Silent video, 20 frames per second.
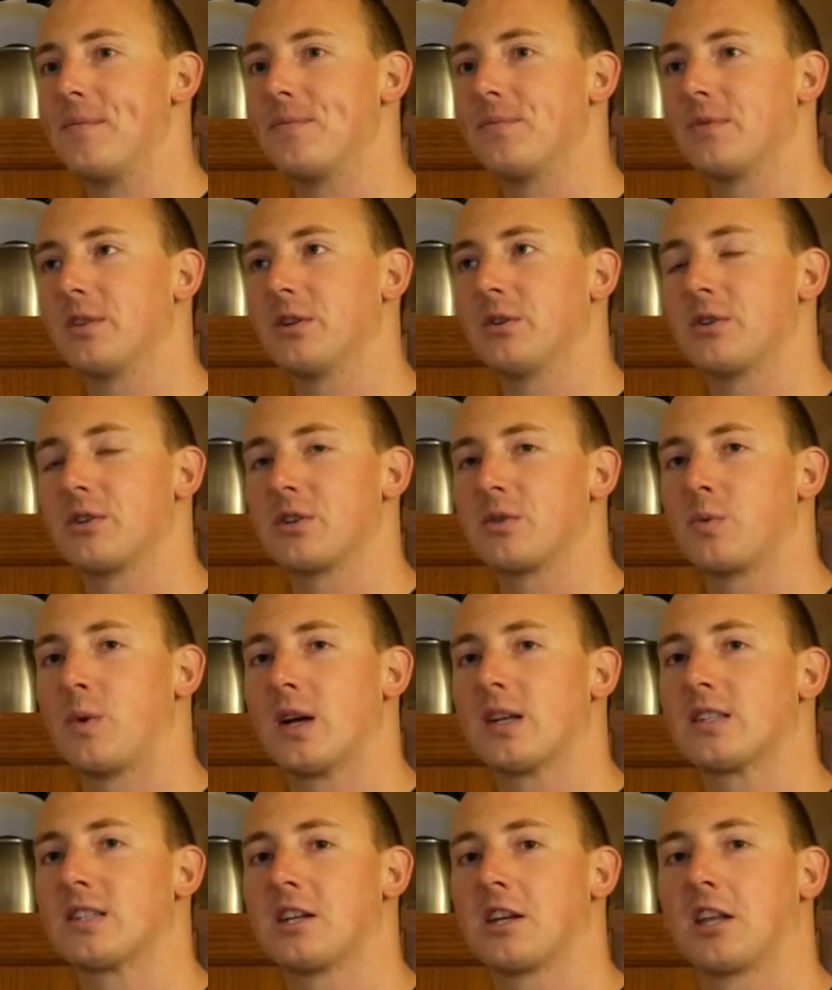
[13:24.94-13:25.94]
you're just
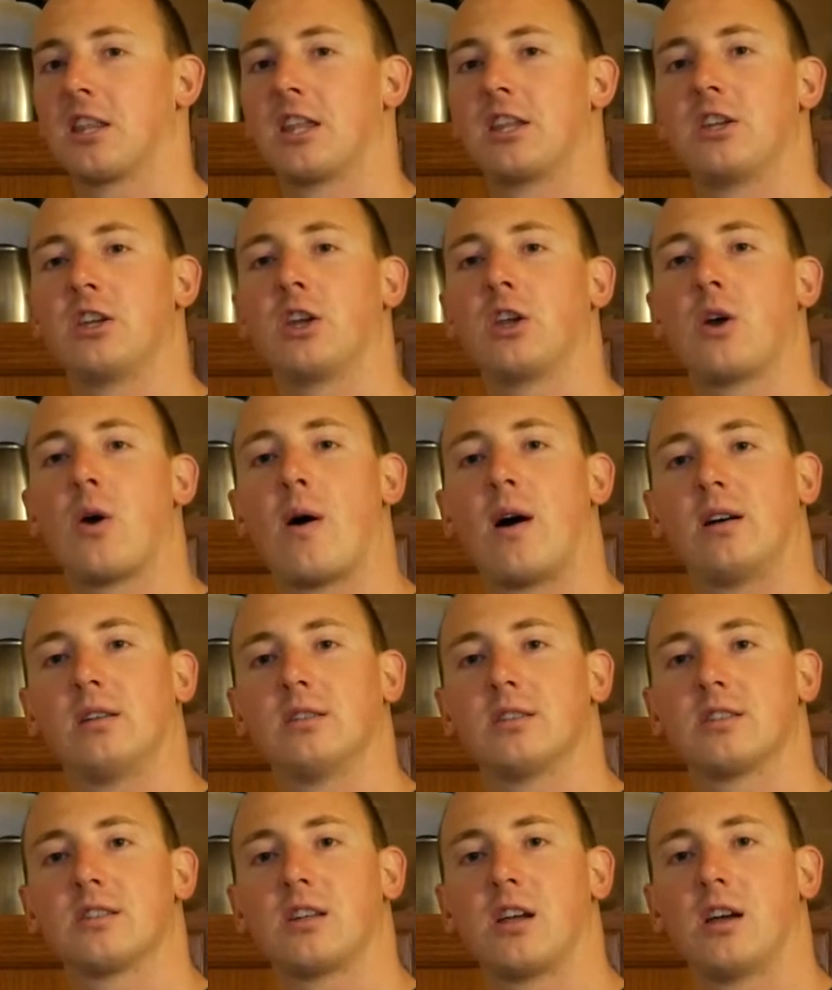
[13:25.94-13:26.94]
resting, and then you go out in
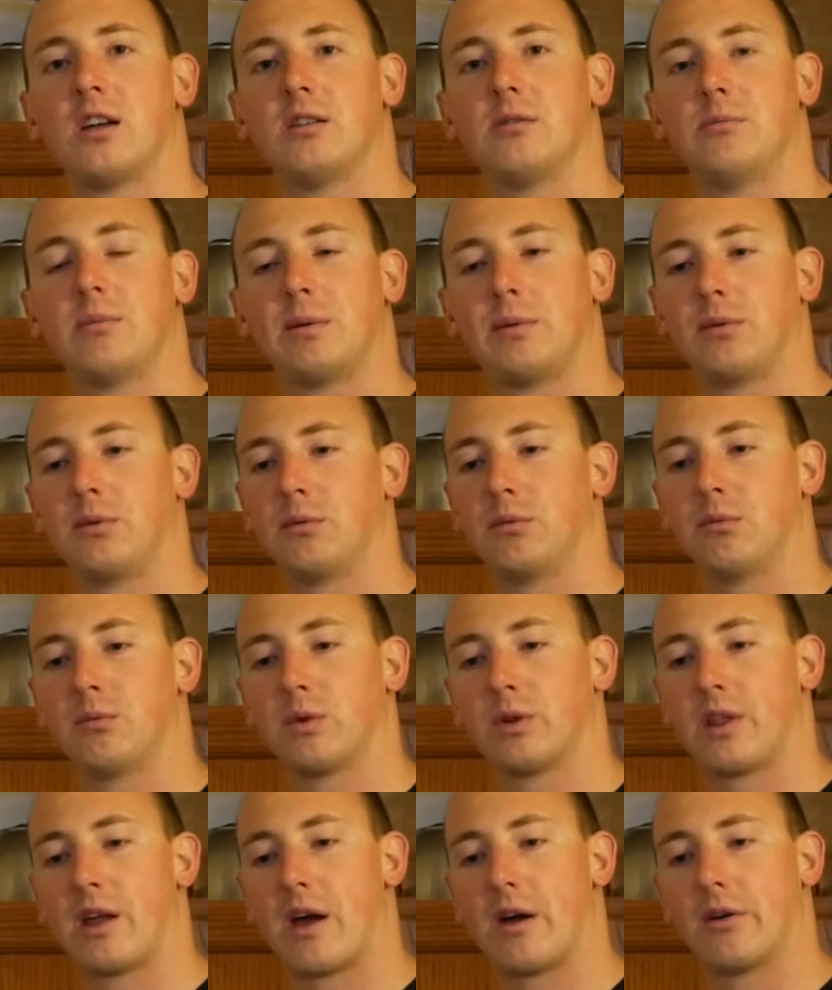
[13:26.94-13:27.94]
the sun, maybe
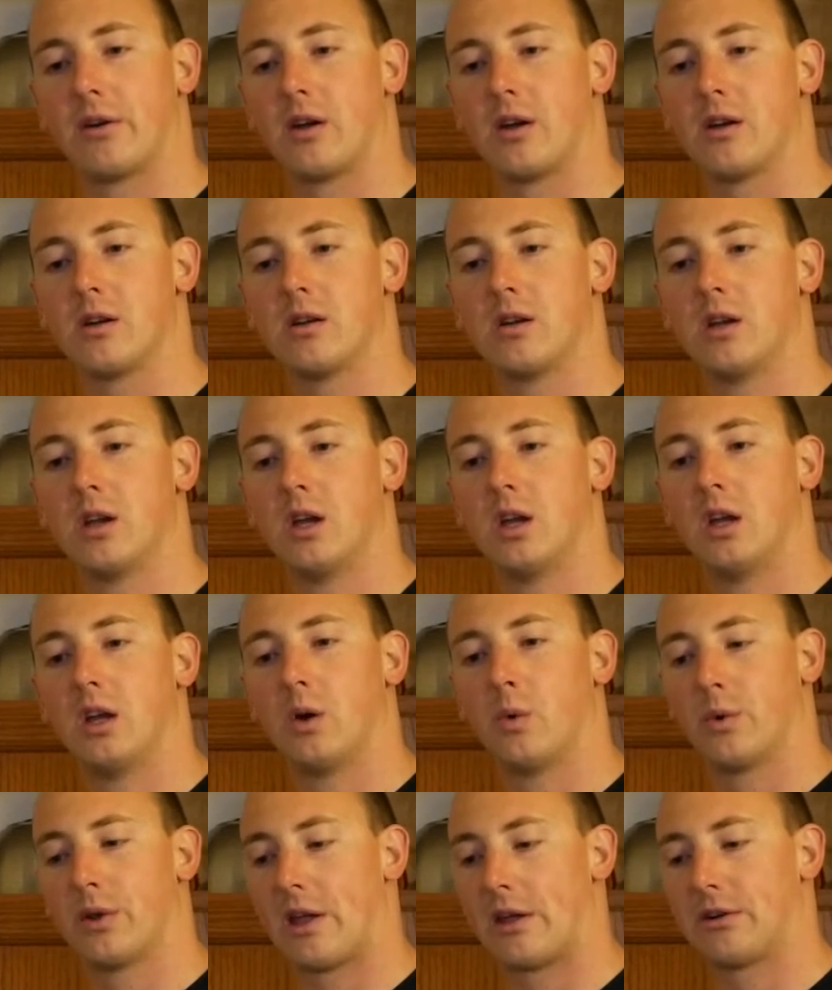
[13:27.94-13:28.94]
without
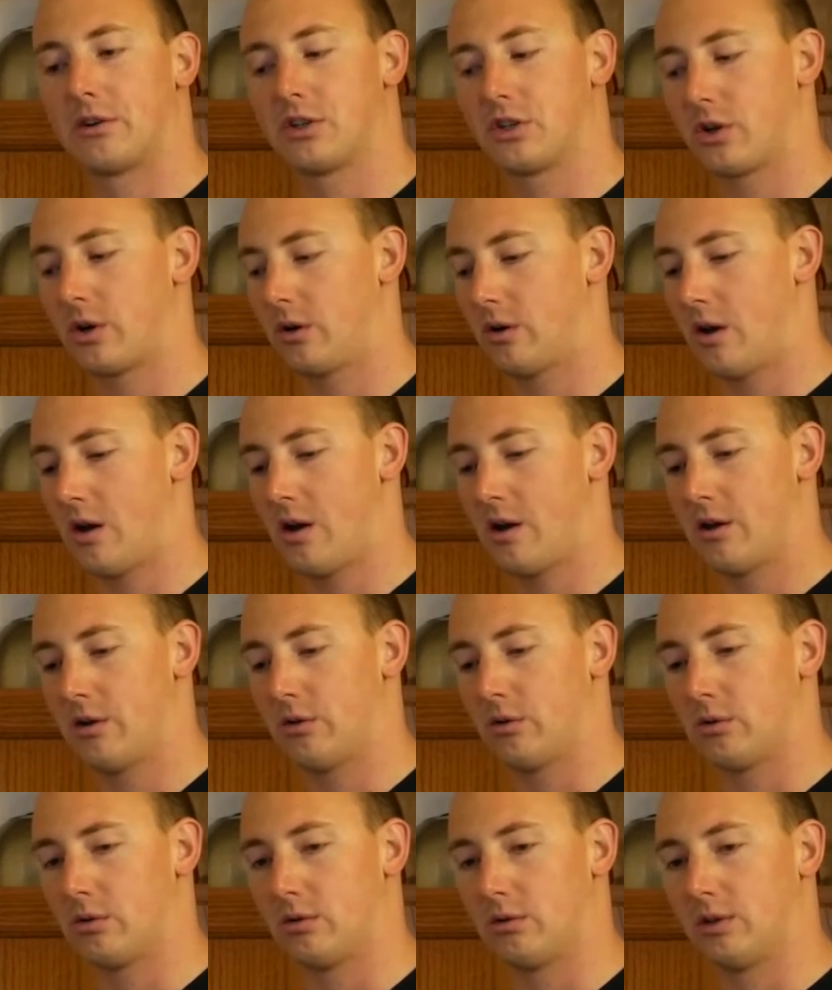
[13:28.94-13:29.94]
a shirt on,
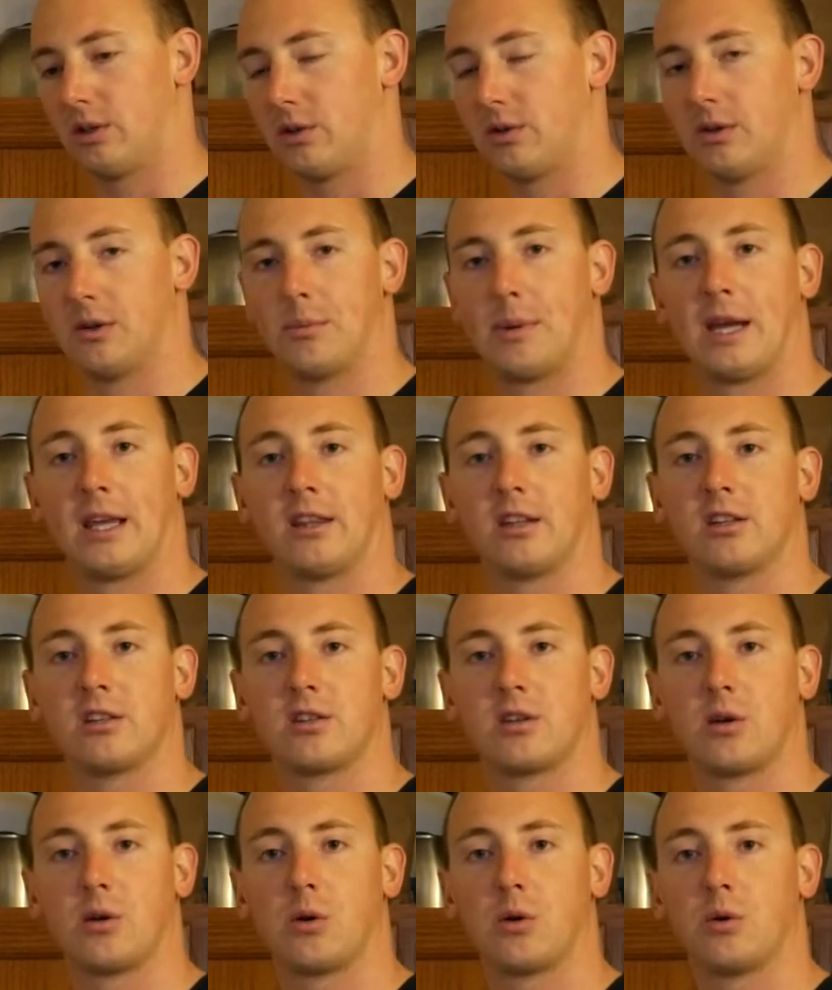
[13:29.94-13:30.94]
or in a bathing
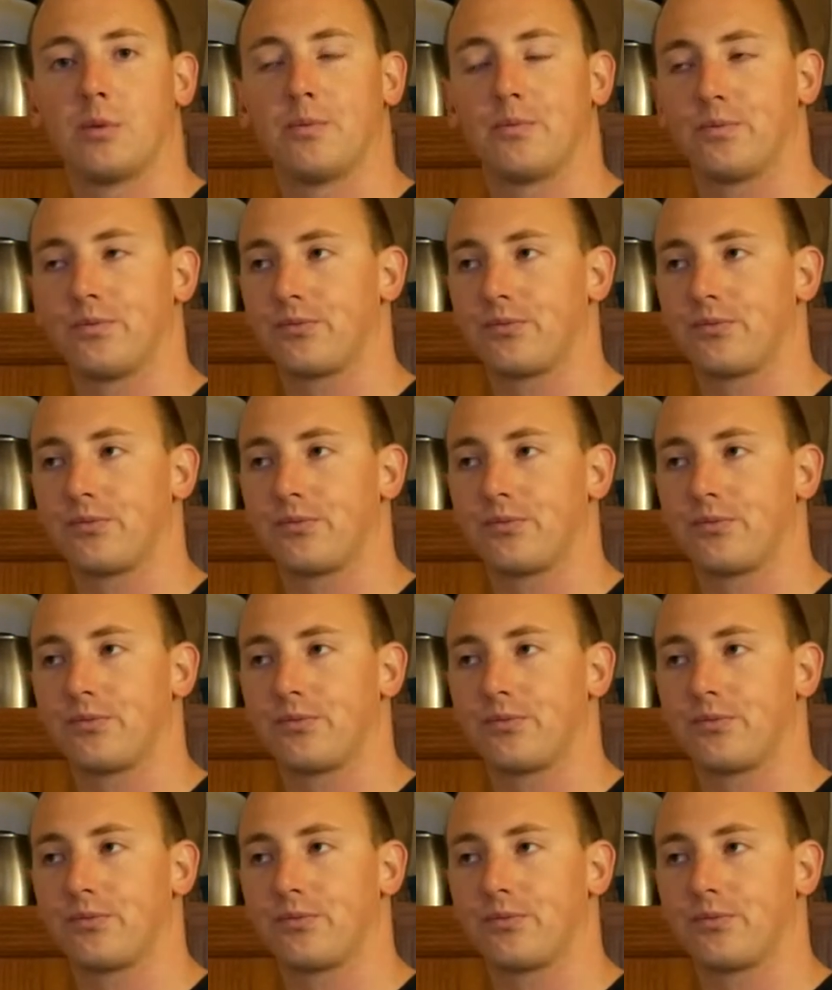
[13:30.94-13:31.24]
suit.